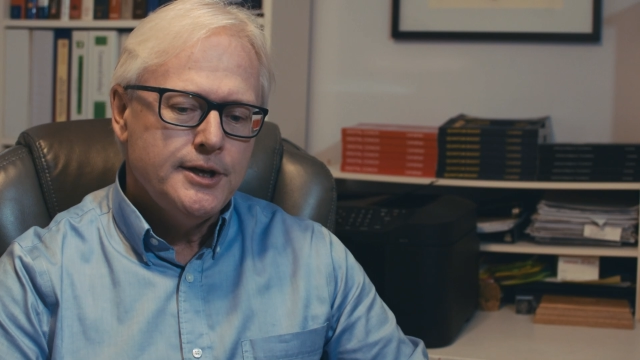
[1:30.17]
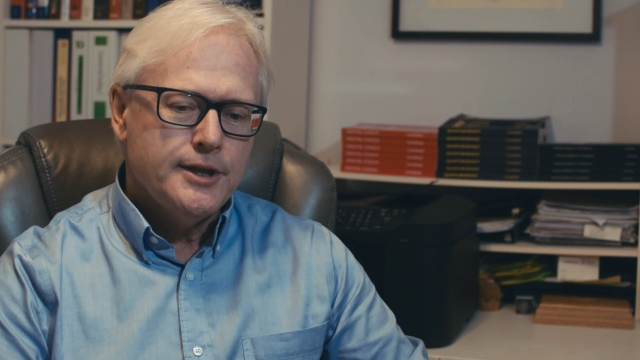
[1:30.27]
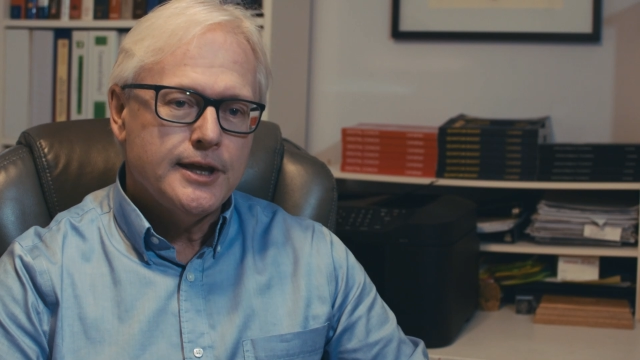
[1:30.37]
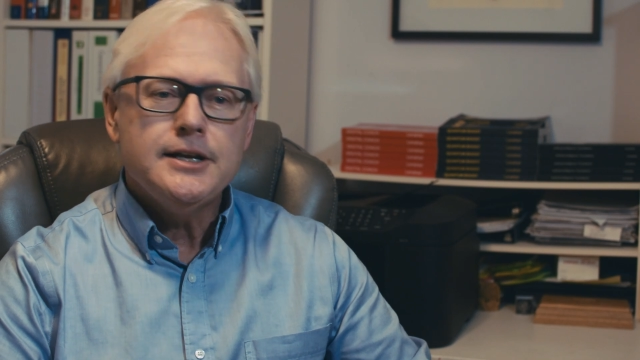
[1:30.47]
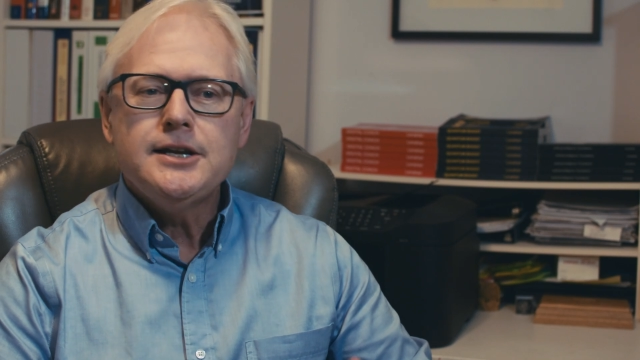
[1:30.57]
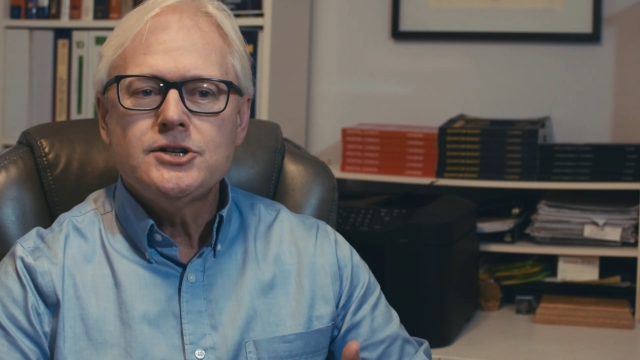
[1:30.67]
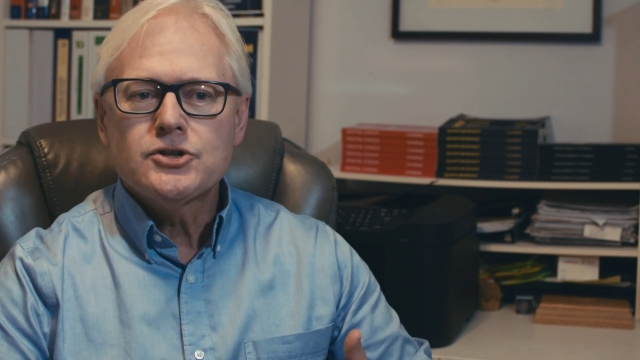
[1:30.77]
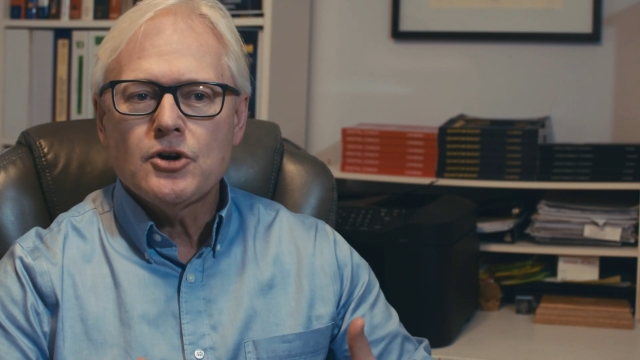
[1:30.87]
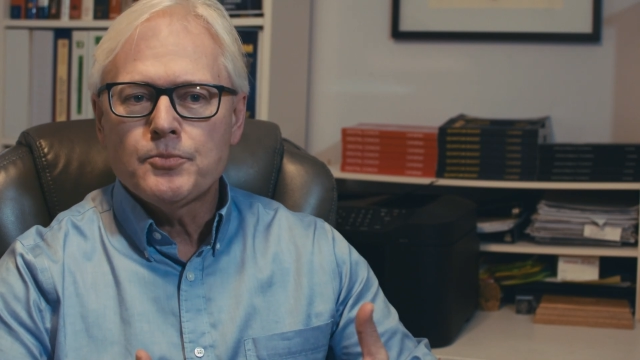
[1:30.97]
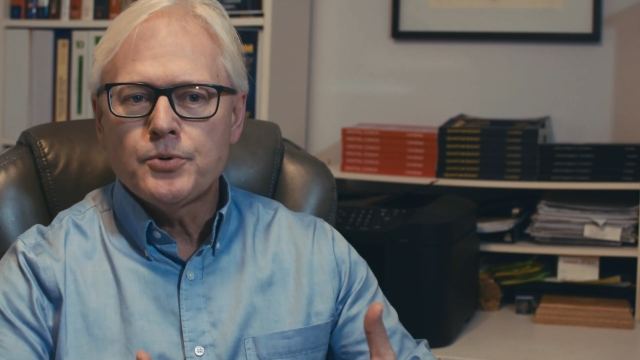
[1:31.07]
They need to
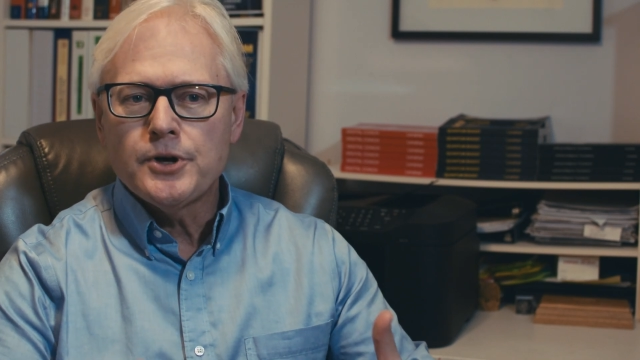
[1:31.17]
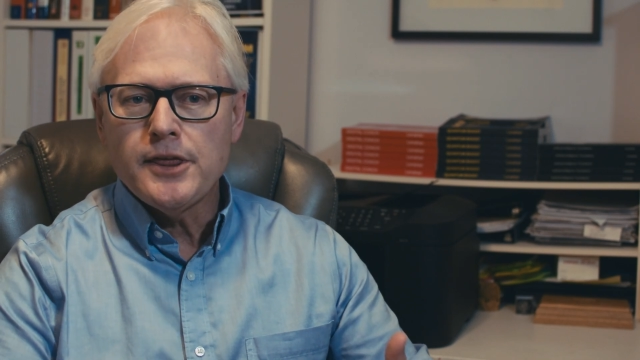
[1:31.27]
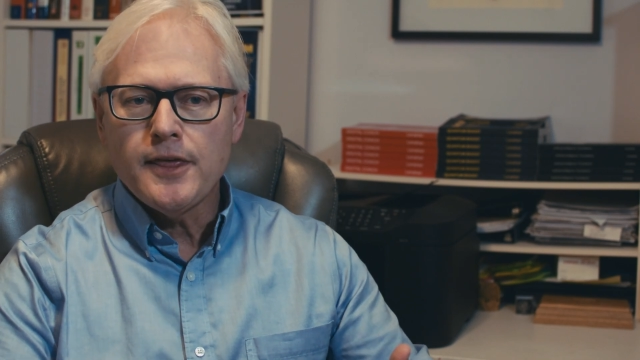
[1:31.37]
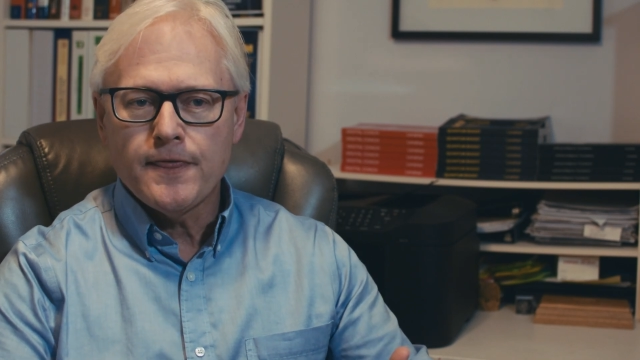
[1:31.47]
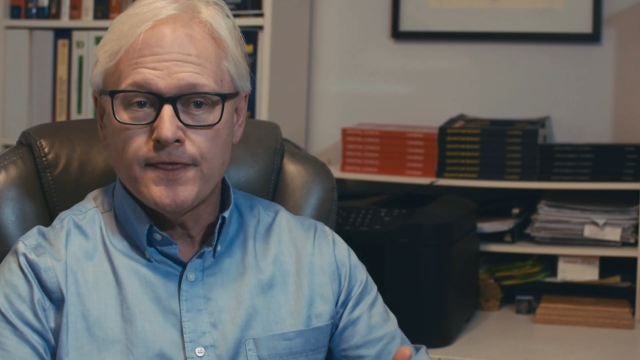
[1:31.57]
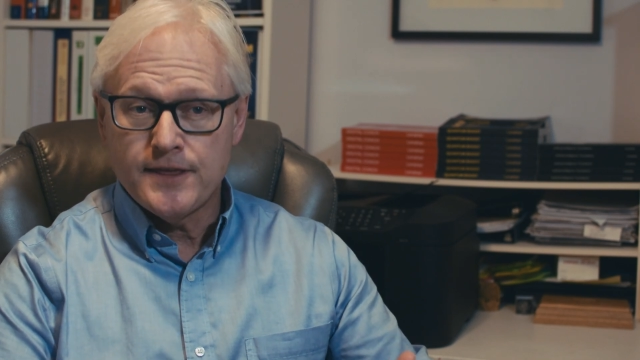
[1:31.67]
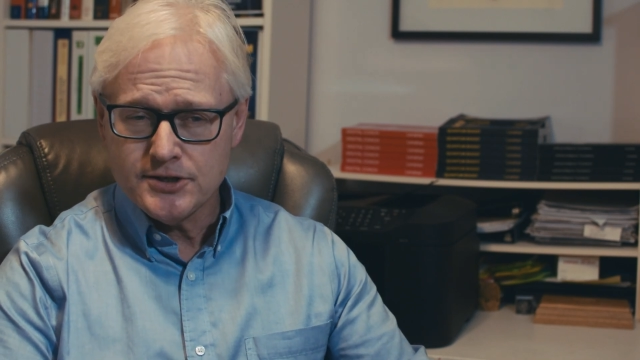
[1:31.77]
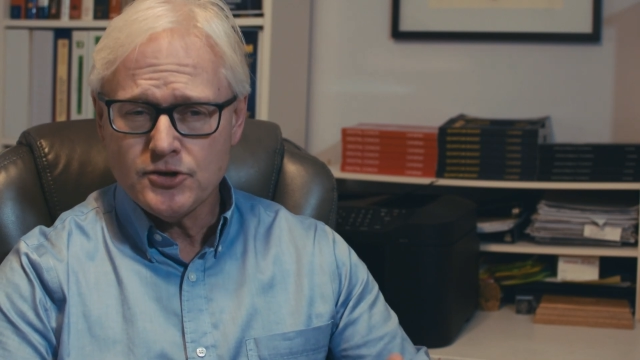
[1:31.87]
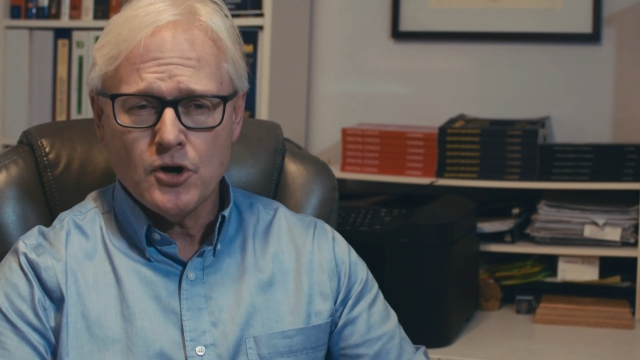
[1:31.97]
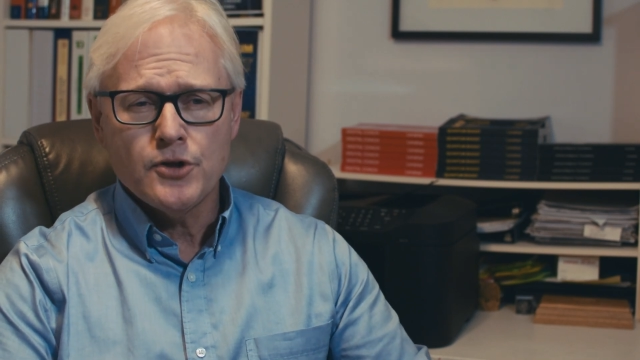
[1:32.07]
start putting
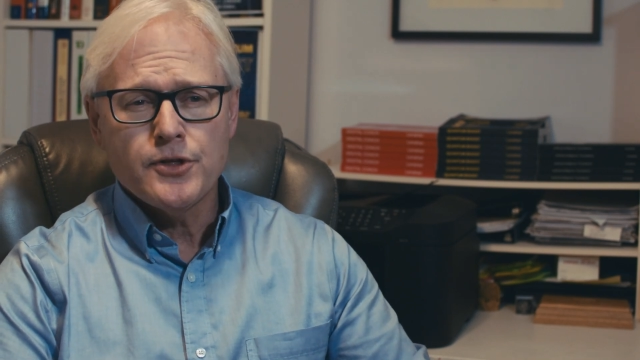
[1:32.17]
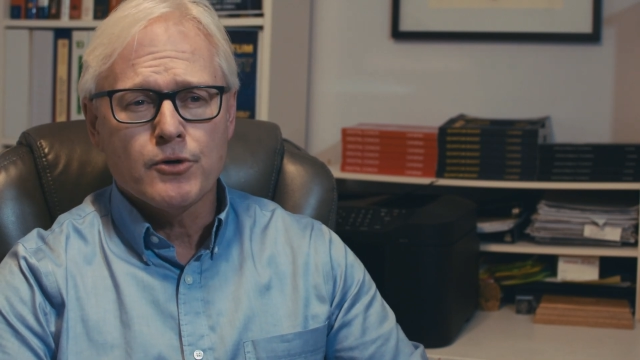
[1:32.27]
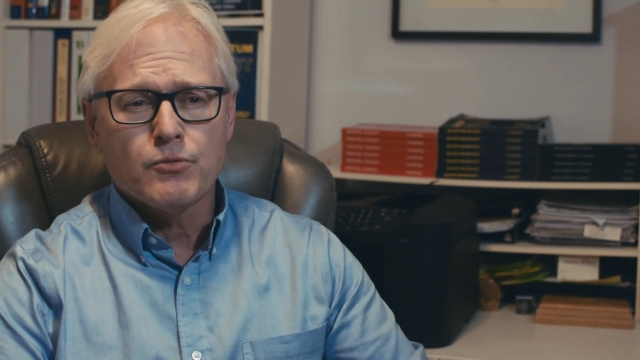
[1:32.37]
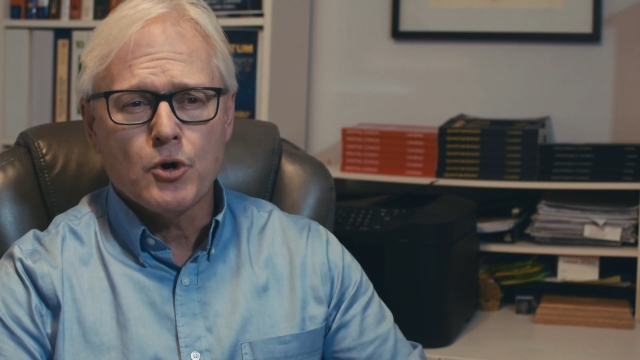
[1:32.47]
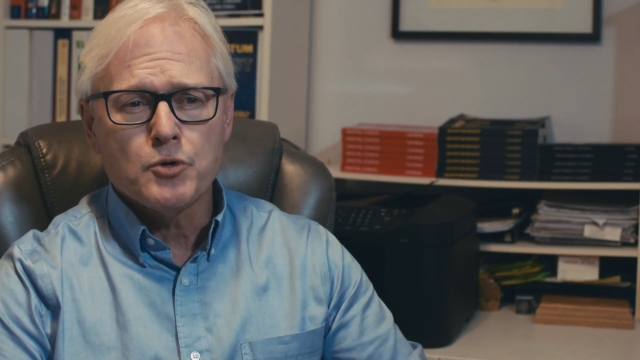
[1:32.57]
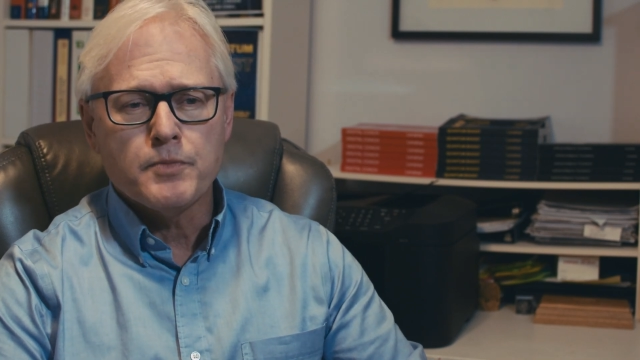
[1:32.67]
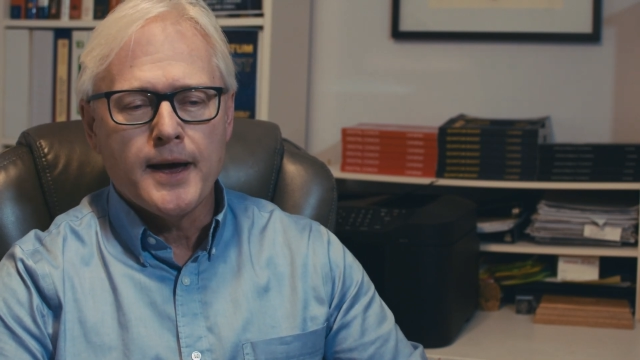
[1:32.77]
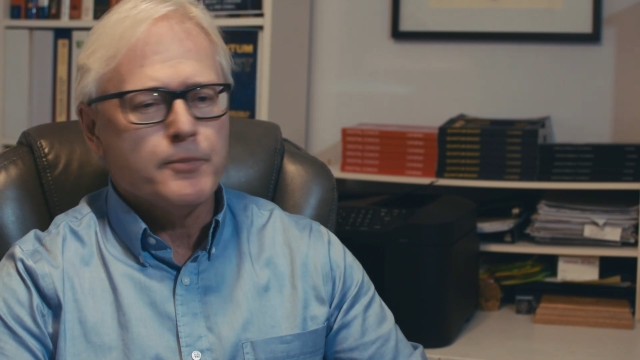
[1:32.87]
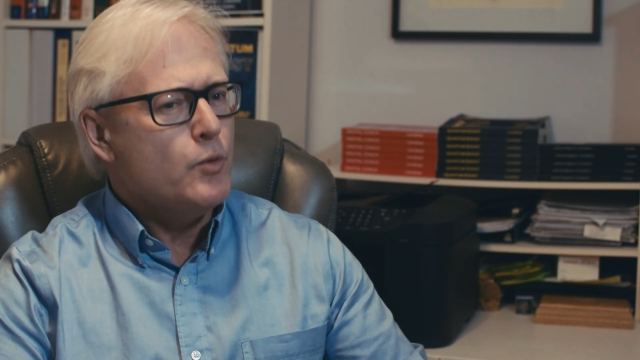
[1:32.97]
this on their roadmap.